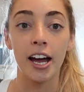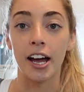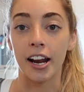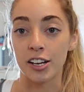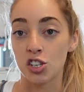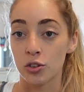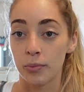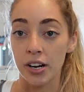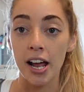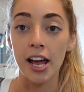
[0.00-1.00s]
an extra
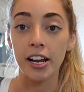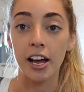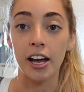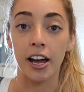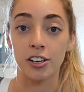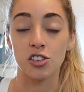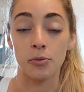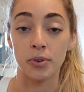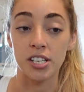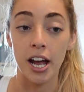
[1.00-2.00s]
banana, extra
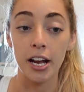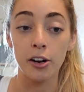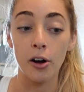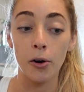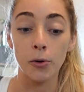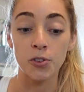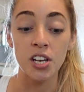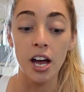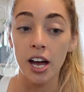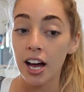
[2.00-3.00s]

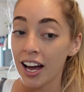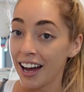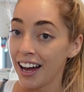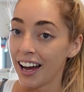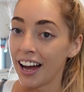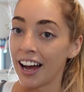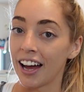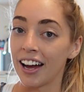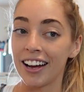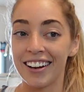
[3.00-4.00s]
potatoes,
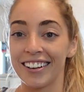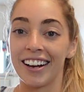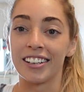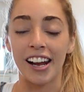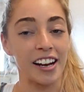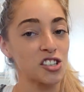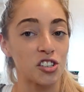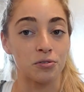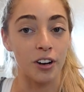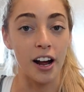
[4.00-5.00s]
an
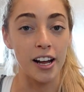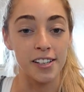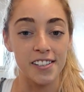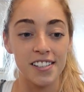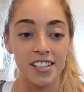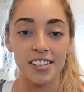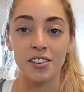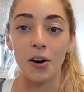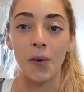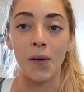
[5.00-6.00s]
extra rice.
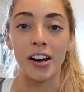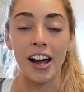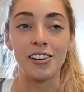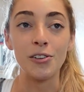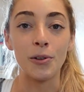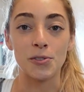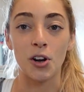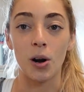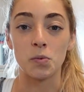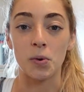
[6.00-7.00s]
So, and I knew those
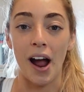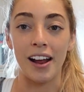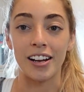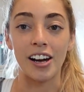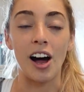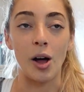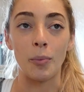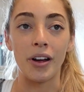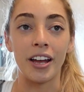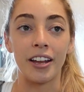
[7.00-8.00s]
carbs were adding
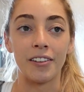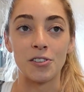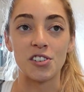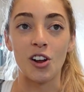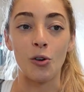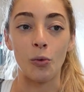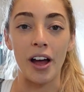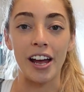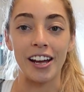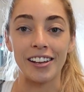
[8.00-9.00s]
up, and there's no
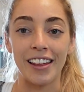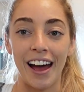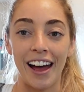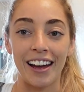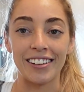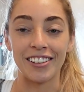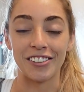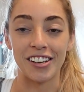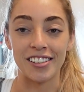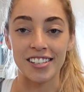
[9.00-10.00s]
way that you
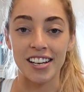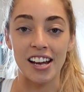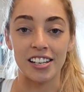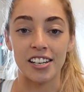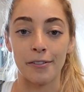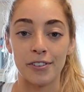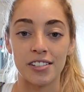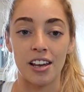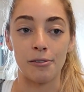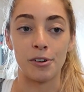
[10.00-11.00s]
can stay in a
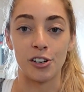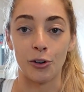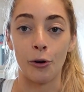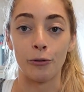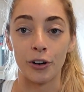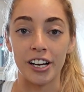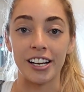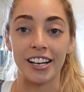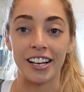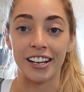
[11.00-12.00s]
deficit when you're
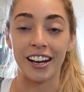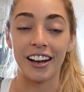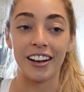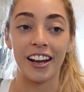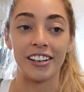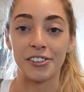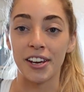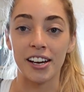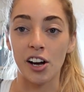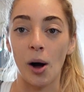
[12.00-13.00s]
overeating, and you
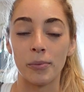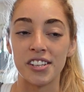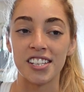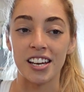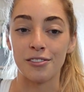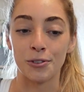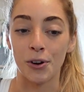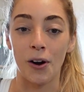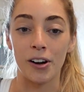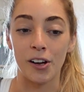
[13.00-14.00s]
can't compensate through
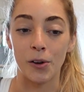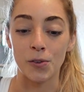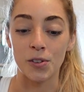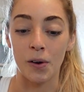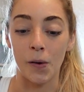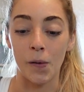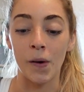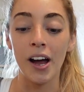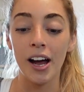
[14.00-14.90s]
cardio. So,